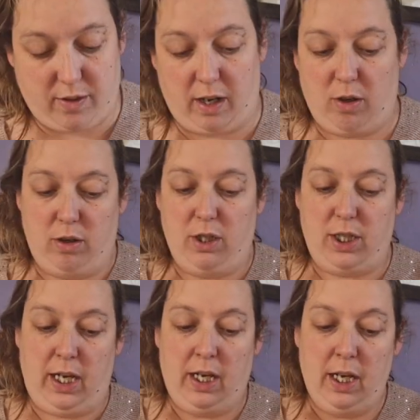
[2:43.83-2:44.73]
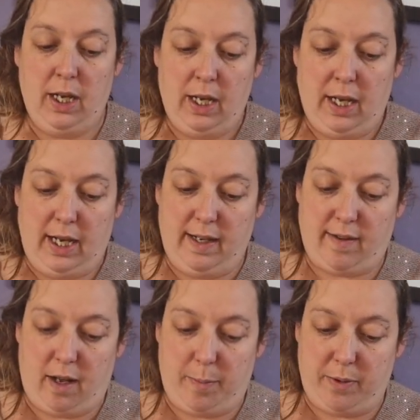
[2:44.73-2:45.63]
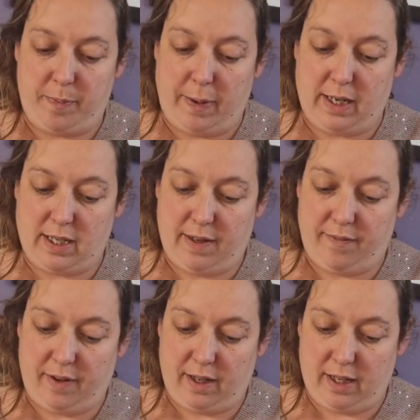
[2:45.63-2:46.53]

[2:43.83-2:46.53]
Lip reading: psychology is a perspective